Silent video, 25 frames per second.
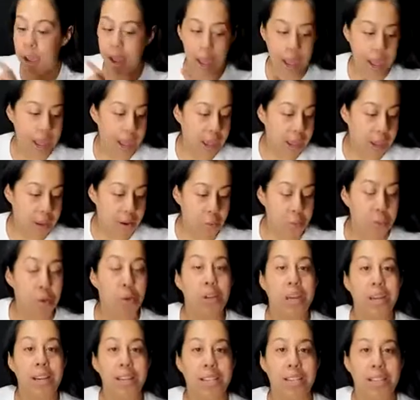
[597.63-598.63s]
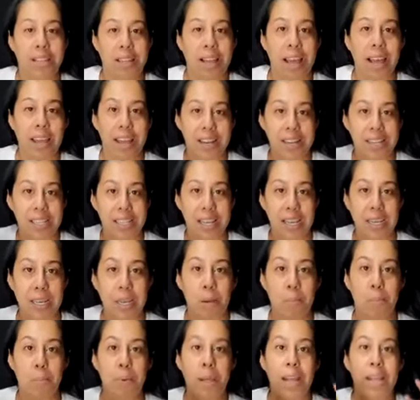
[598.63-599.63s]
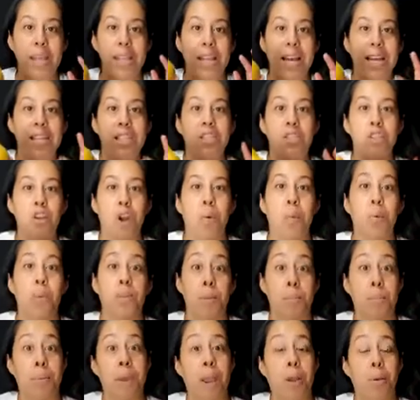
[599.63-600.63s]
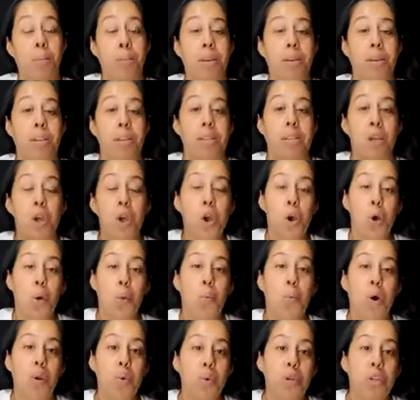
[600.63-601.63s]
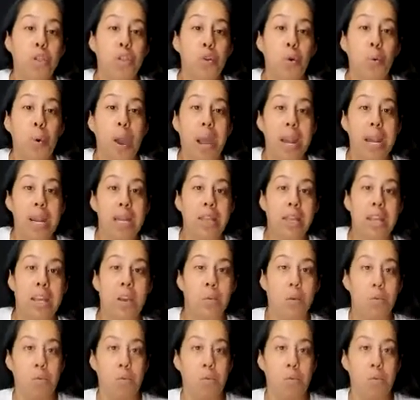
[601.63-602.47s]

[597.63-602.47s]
And we'll get into that in a second. But let's start with the pear because when we do anything with